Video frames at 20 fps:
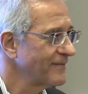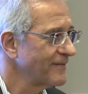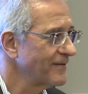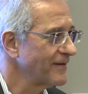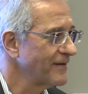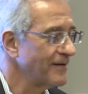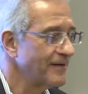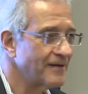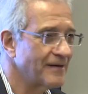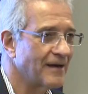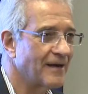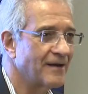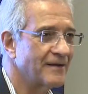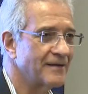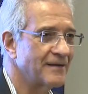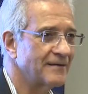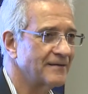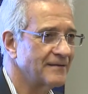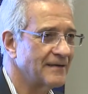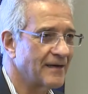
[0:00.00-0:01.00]
And
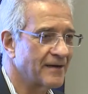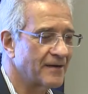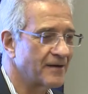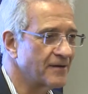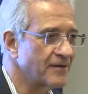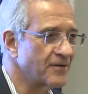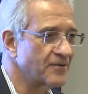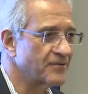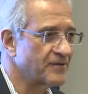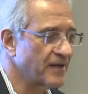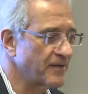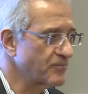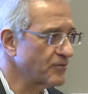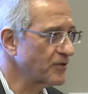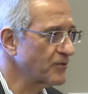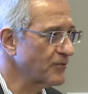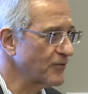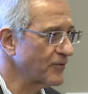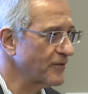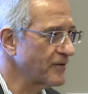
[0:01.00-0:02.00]
I had a little tape
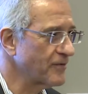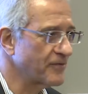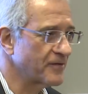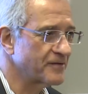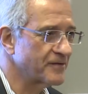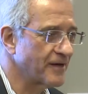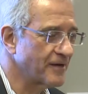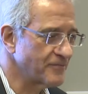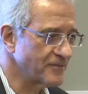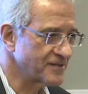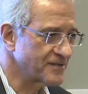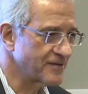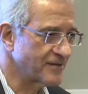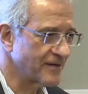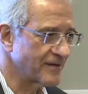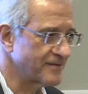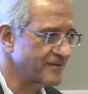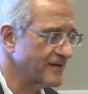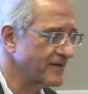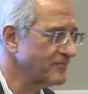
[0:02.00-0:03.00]
recorder. At the time, we still
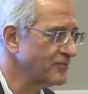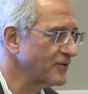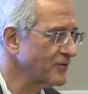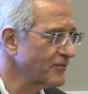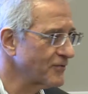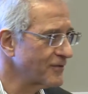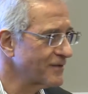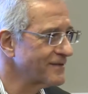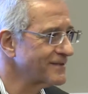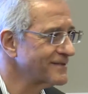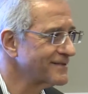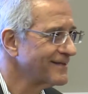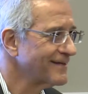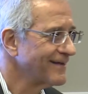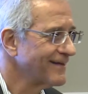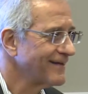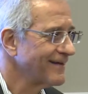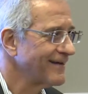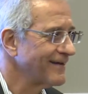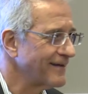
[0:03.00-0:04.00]
had tape recorders.
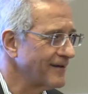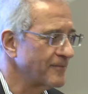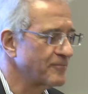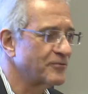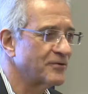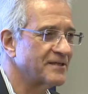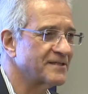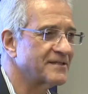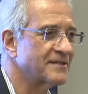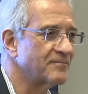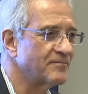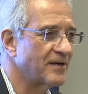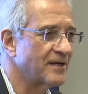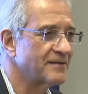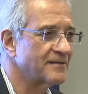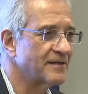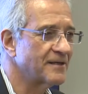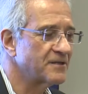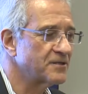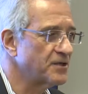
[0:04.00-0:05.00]
And I pressed the
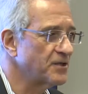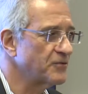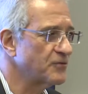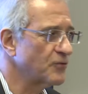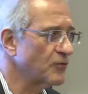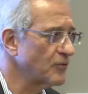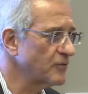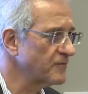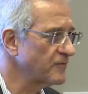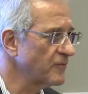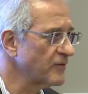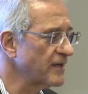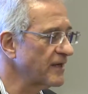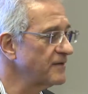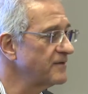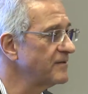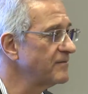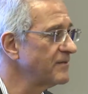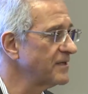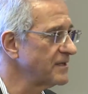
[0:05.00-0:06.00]
button, and she talked for
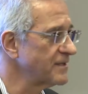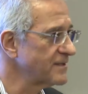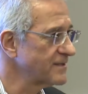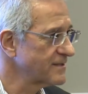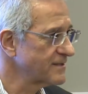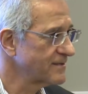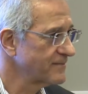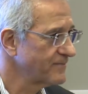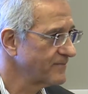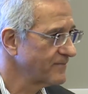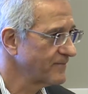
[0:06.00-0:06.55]
90 minutes.